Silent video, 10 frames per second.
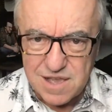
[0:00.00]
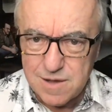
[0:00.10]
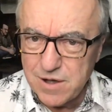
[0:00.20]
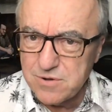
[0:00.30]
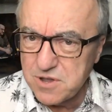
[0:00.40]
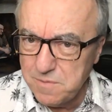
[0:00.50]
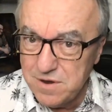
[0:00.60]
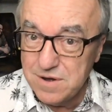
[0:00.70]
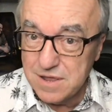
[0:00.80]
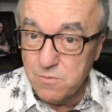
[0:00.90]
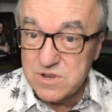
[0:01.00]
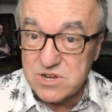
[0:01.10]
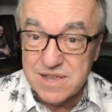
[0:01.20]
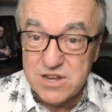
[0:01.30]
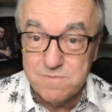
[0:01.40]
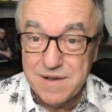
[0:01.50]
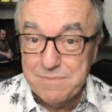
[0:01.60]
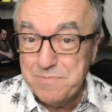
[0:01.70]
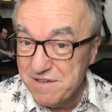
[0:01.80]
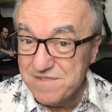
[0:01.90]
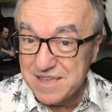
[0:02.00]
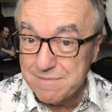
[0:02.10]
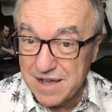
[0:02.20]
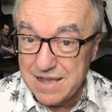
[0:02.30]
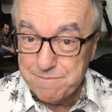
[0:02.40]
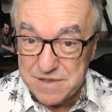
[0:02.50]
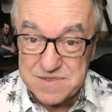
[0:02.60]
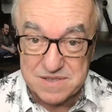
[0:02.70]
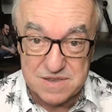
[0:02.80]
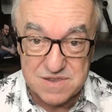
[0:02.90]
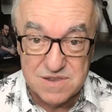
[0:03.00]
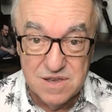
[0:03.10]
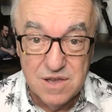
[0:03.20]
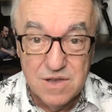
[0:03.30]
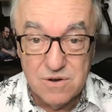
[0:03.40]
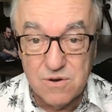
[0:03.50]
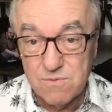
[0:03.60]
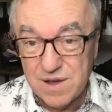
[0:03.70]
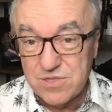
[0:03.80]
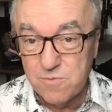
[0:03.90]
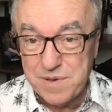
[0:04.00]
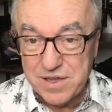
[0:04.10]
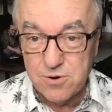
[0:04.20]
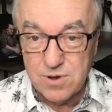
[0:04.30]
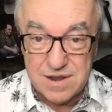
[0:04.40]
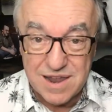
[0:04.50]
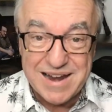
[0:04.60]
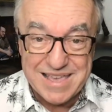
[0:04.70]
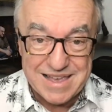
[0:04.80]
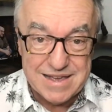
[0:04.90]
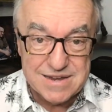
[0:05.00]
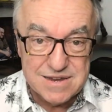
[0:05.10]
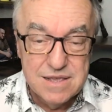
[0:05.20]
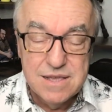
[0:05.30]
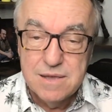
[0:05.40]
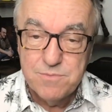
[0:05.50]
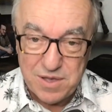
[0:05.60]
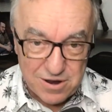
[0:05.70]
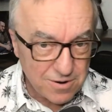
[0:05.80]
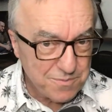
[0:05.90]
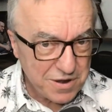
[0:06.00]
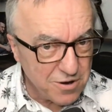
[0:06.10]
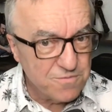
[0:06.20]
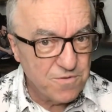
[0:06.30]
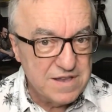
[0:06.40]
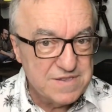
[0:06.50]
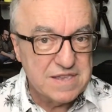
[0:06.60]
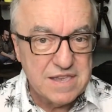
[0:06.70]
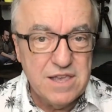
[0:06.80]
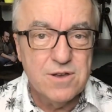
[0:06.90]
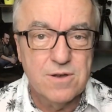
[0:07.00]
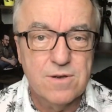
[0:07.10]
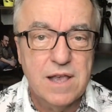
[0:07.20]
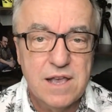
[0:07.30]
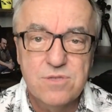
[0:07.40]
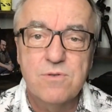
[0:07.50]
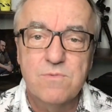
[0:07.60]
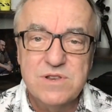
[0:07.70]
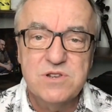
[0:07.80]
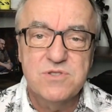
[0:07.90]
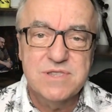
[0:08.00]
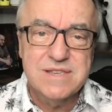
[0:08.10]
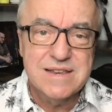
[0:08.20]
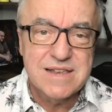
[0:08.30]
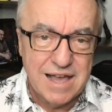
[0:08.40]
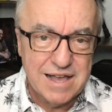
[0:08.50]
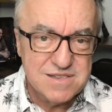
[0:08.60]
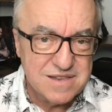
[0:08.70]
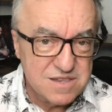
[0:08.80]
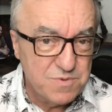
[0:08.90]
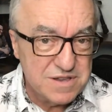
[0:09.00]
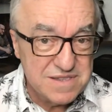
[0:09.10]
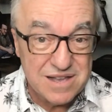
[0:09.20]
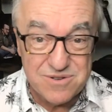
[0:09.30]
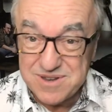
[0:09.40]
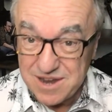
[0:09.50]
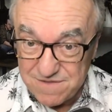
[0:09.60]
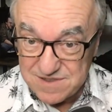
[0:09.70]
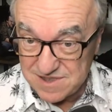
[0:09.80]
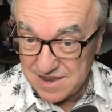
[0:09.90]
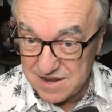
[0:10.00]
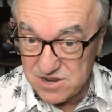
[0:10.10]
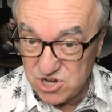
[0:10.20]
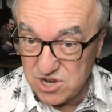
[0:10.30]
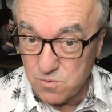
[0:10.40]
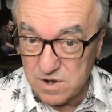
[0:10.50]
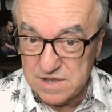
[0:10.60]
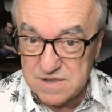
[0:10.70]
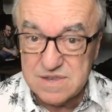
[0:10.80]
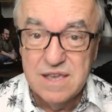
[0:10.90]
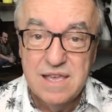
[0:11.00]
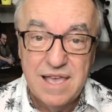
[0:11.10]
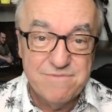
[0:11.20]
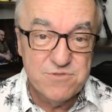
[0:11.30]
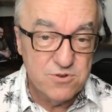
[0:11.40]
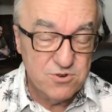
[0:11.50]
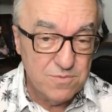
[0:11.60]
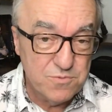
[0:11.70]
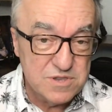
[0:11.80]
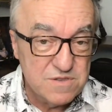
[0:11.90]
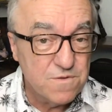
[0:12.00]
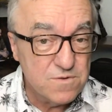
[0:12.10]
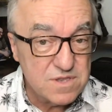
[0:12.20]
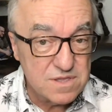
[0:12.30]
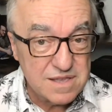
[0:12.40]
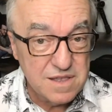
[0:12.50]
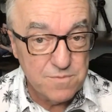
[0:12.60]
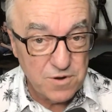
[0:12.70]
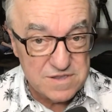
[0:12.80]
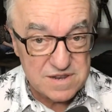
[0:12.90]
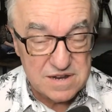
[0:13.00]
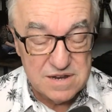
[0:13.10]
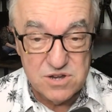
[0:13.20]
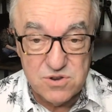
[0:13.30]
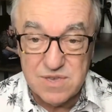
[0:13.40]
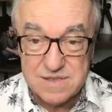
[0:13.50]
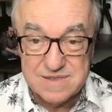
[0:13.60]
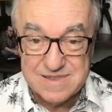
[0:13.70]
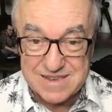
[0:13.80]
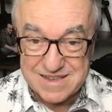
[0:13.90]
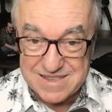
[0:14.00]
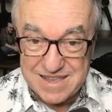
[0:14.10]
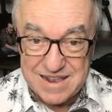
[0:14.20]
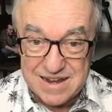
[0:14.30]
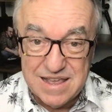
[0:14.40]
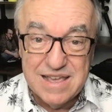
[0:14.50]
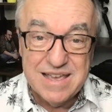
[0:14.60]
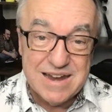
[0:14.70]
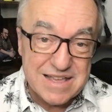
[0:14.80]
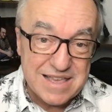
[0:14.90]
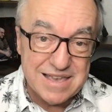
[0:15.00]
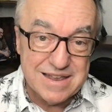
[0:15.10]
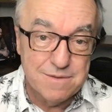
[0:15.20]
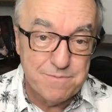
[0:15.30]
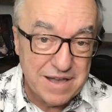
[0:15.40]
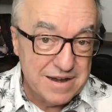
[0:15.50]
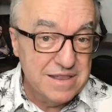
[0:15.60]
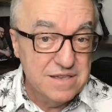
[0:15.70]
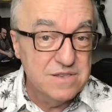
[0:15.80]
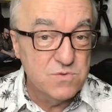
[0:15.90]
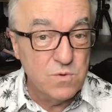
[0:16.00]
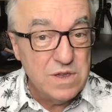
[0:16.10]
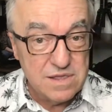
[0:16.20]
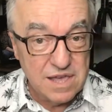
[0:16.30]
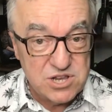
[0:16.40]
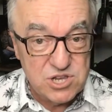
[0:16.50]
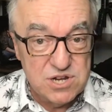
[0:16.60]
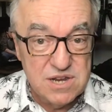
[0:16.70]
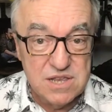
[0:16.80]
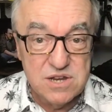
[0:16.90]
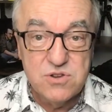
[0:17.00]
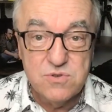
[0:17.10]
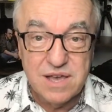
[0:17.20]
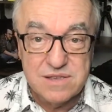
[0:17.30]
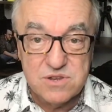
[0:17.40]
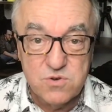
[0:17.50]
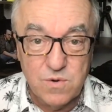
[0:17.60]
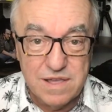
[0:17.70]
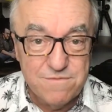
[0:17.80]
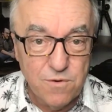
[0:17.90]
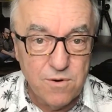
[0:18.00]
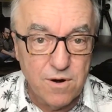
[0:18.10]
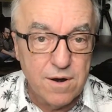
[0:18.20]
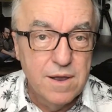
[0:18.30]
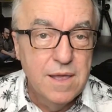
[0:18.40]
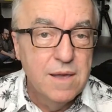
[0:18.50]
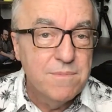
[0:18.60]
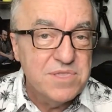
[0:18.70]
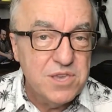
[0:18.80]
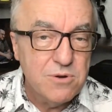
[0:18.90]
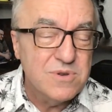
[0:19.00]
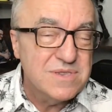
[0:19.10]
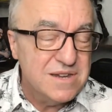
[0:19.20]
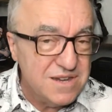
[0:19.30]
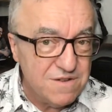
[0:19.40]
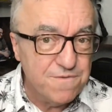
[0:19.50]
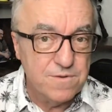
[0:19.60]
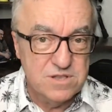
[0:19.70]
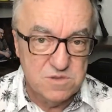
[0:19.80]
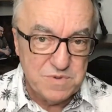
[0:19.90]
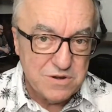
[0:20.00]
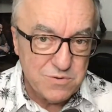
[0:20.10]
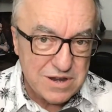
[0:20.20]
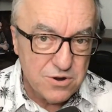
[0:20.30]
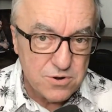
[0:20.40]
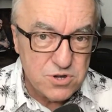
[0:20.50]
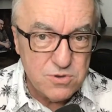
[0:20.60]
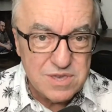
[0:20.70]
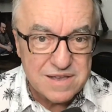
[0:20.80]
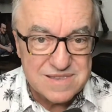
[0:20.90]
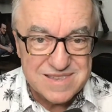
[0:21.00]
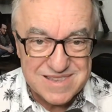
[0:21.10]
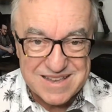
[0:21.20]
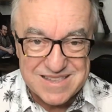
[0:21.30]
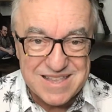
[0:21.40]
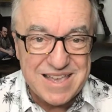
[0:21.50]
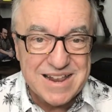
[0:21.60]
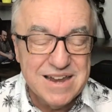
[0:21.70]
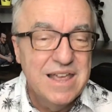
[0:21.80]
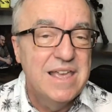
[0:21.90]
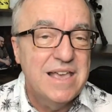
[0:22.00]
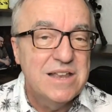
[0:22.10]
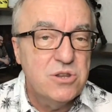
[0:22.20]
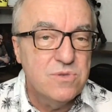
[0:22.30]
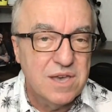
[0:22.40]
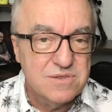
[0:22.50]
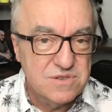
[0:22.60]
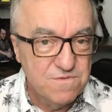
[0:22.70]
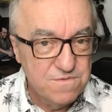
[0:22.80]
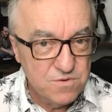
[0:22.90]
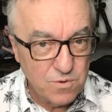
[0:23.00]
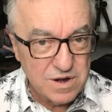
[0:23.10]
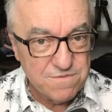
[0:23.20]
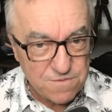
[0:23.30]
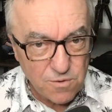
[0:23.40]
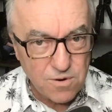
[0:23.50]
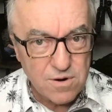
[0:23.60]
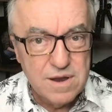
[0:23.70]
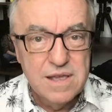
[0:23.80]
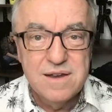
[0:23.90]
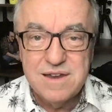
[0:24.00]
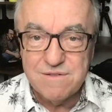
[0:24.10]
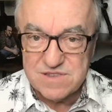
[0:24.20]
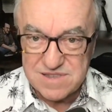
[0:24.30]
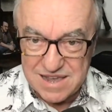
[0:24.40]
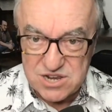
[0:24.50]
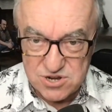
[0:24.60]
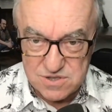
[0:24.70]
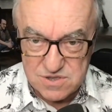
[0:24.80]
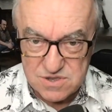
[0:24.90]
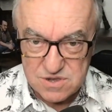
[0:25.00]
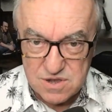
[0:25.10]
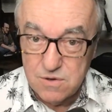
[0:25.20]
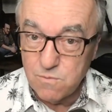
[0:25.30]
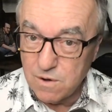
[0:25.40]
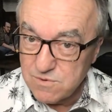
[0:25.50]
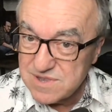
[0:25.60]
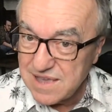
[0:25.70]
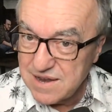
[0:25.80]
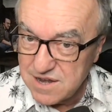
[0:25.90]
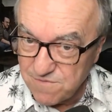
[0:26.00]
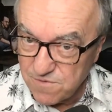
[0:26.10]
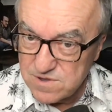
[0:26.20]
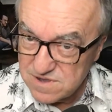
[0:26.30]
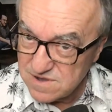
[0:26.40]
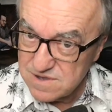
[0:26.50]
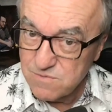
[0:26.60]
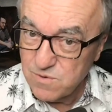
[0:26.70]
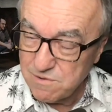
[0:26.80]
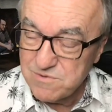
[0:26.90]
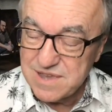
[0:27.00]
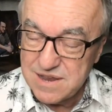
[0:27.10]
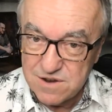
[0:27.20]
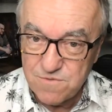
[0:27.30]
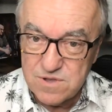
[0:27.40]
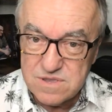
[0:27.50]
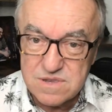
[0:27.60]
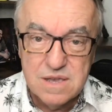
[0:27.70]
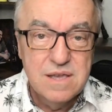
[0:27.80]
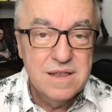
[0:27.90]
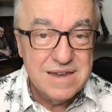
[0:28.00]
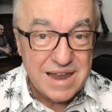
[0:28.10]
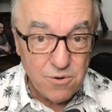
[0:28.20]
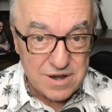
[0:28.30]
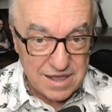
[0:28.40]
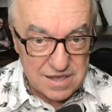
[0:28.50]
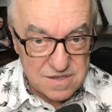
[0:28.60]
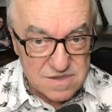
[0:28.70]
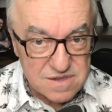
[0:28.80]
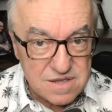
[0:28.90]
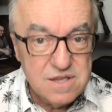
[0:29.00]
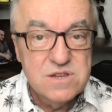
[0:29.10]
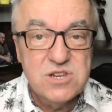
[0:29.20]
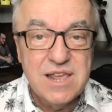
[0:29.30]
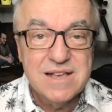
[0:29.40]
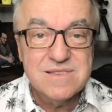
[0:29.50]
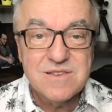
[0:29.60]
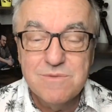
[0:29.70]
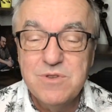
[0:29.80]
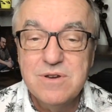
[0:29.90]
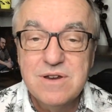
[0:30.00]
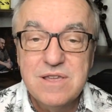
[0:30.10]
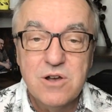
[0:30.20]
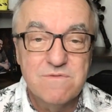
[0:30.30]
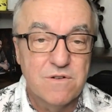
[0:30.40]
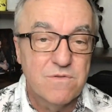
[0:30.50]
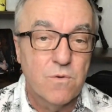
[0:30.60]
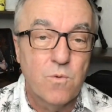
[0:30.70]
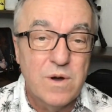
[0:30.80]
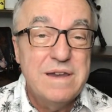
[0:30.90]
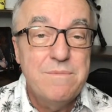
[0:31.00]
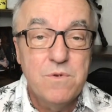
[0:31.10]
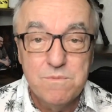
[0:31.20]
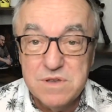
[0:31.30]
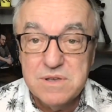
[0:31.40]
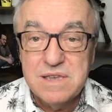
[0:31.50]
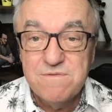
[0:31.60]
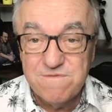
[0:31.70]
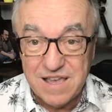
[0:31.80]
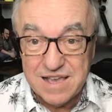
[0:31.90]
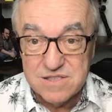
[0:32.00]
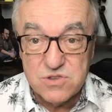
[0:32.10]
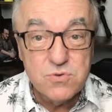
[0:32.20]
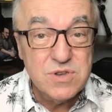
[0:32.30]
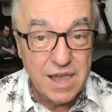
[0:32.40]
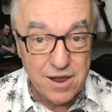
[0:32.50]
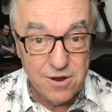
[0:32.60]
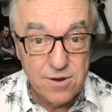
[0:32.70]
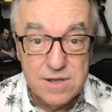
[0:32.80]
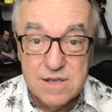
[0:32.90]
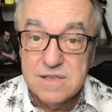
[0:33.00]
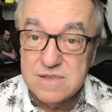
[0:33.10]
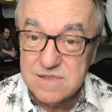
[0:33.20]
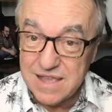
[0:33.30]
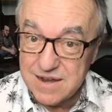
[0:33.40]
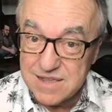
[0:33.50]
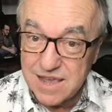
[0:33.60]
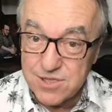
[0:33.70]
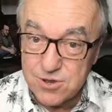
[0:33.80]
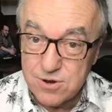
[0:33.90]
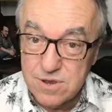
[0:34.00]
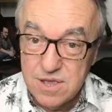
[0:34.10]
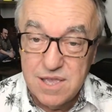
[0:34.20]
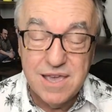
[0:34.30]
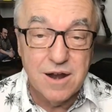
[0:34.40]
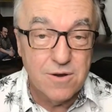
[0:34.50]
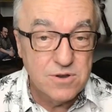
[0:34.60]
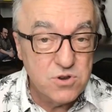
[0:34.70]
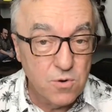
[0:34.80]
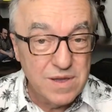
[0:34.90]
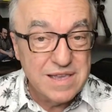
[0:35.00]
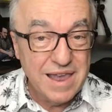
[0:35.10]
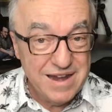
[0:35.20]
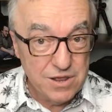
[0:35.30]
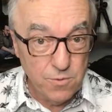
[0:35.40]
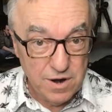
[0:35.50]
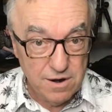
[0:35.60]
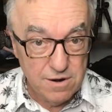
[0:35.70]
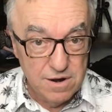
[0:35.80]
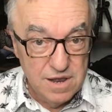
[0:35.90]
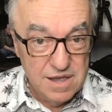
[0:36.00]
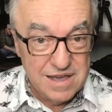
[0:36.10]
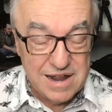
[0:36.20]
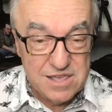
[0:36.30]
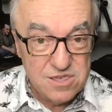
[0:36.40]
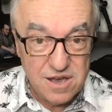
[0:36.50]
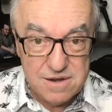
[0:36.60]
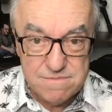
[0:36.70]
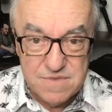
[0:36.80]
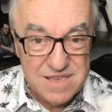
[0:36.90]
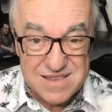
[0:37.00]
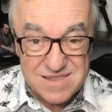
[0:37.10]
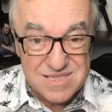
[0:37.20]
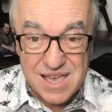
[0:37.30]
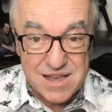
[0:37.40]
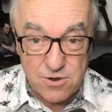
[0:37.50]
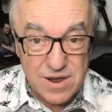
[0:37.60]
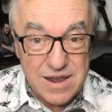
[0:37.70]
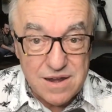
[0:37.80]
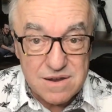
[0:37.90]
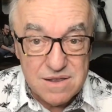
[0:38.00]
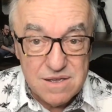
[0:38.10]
about community, which led to my pivoting my business, or rather better aligning it. Paraphrasing here, Heather Richardson Cox expressed how devastated she was after Trump was first elected president in 2016 and again upon his re-election in 2024. But there was a difference between her 2016 and 2024 devastations. What was that difference? Nowadays, she has a community of over 1 million fans who care, stand together, and aren't going anywhere. And I thought, isn't that great?